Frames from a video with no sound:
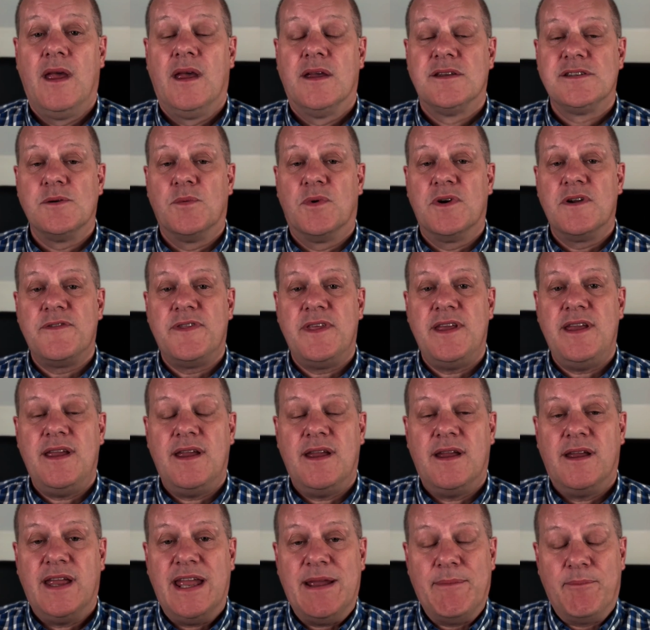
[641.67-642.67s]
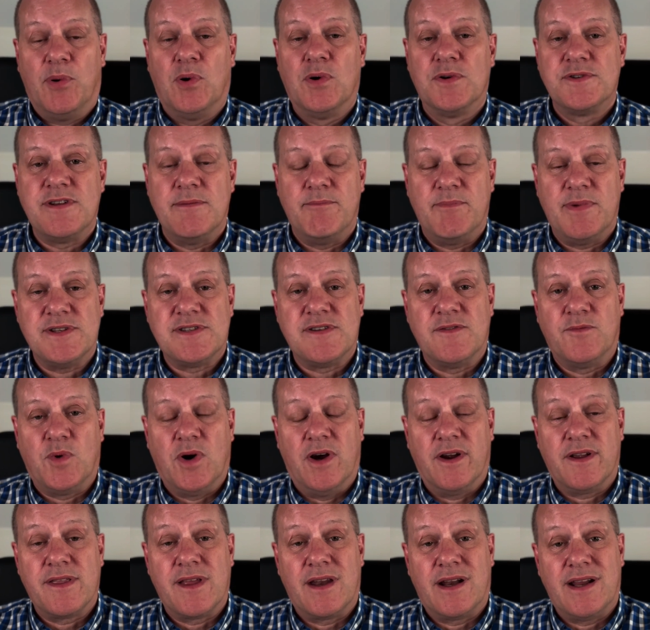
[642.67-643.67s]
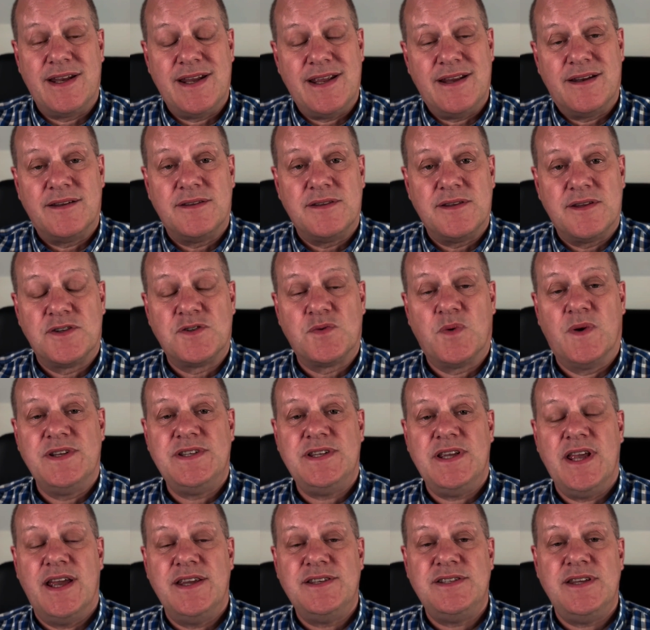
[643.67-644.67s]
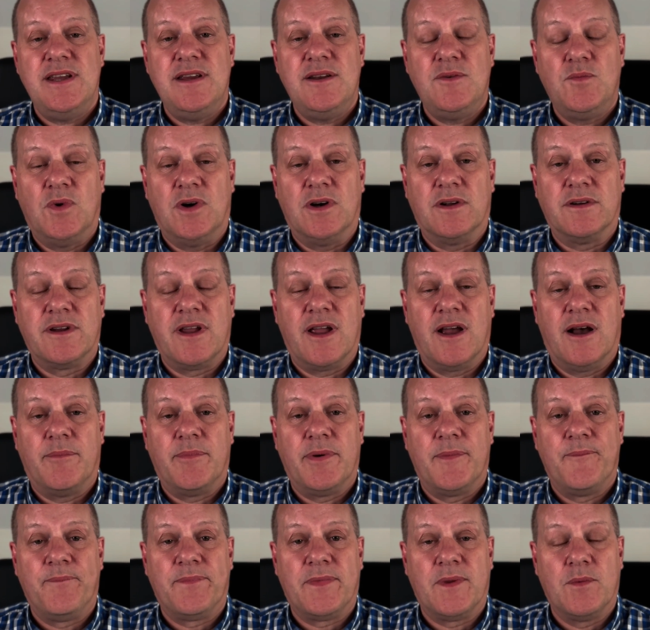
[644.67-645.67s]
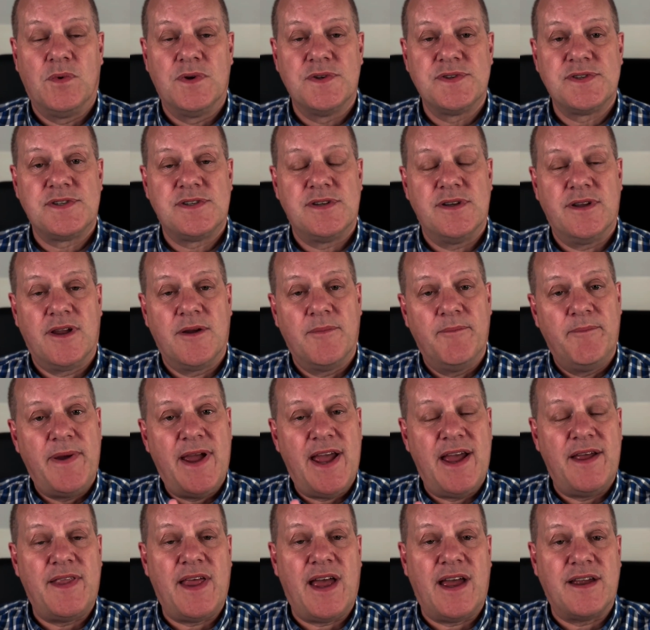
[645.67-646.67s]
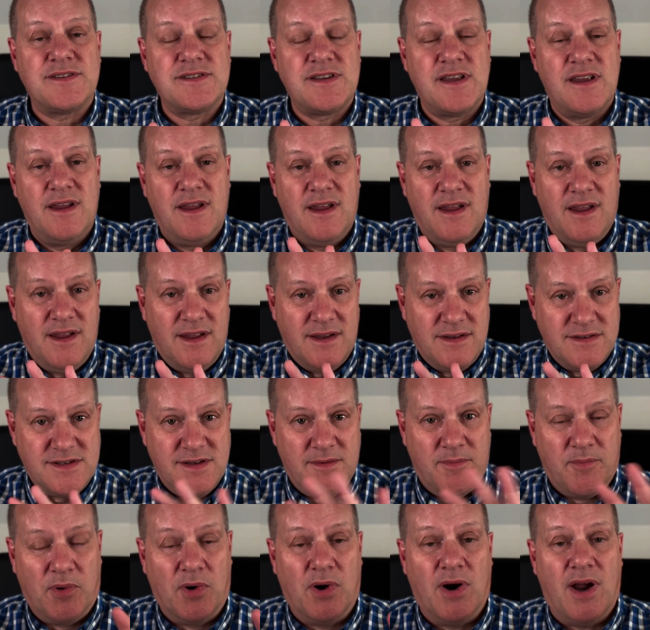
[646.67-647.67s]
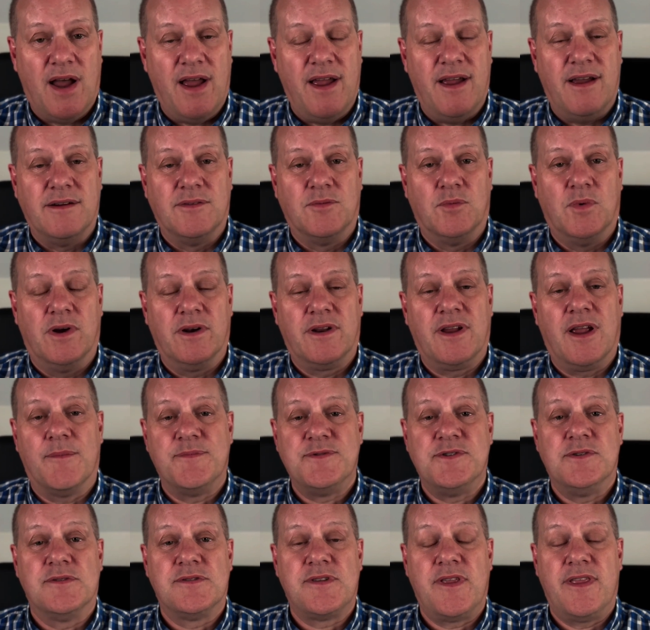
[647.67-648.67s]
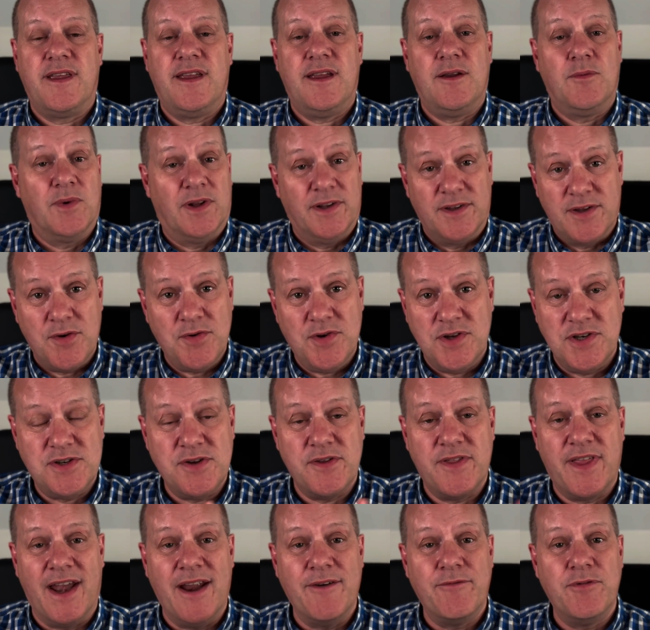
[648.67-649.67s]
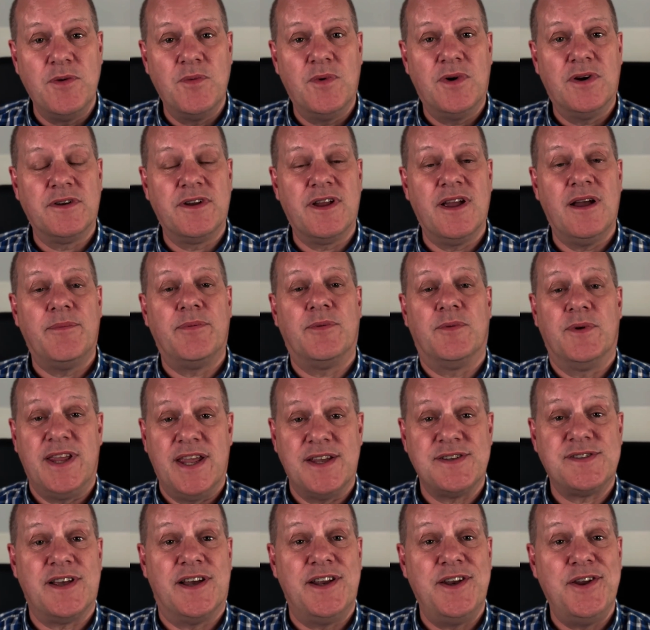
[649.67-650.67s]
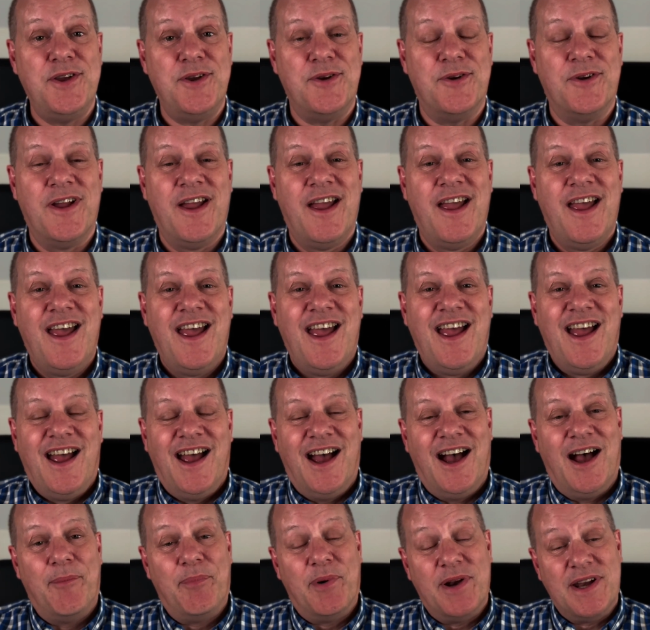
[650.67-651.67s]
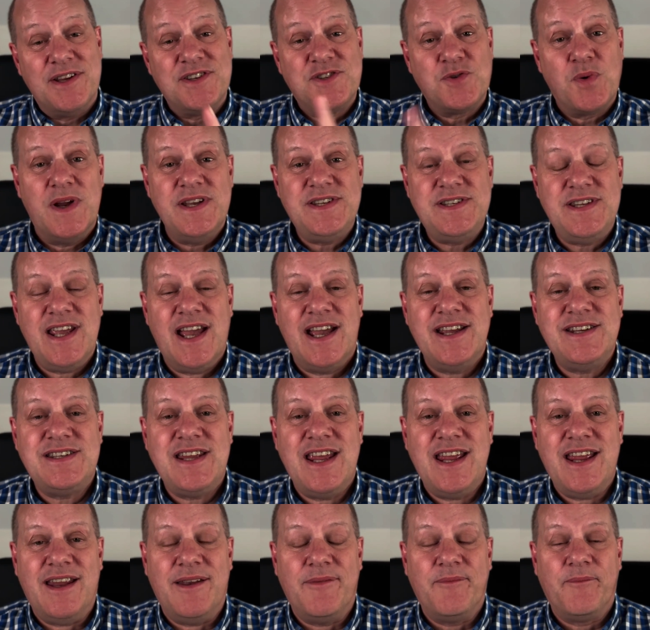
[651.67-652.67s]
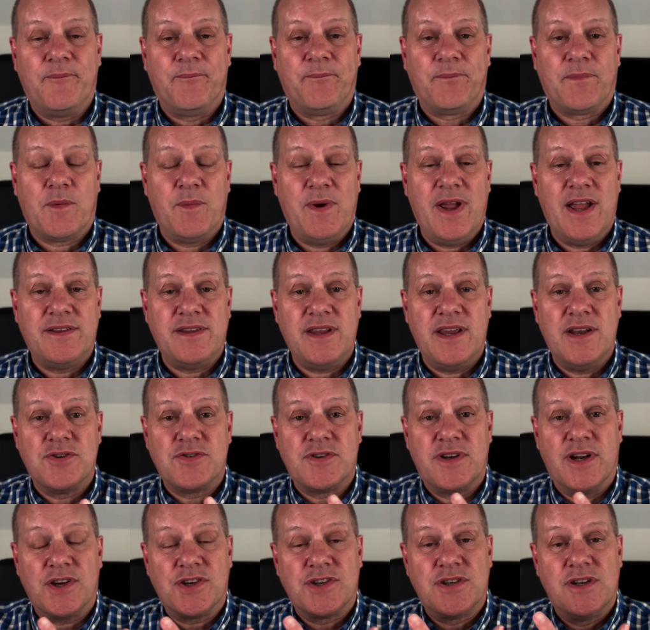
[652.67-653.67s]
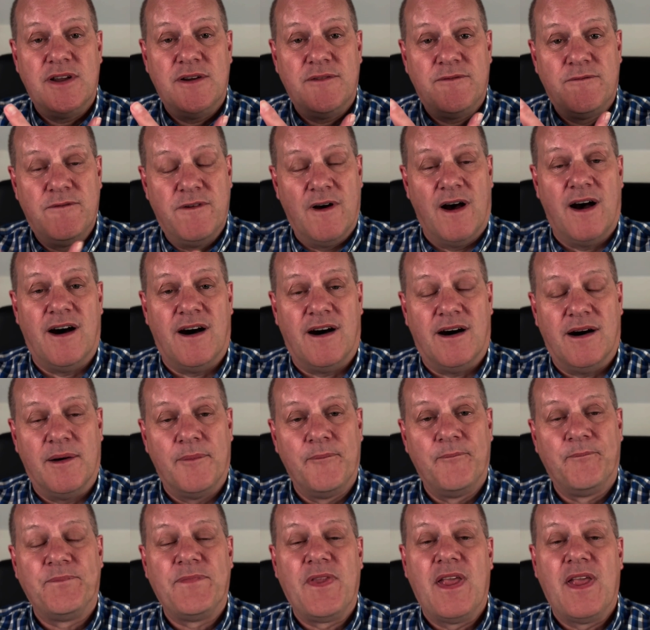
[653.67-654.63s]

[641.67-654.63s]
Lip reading: So one of the important bits of work that I did in the 2018 World Cup was to compare that to prior World Cups. And you're thinking, well, don't you do that every World Cup? Well, yes, I do. But in 2018, we had the introduction of VAR.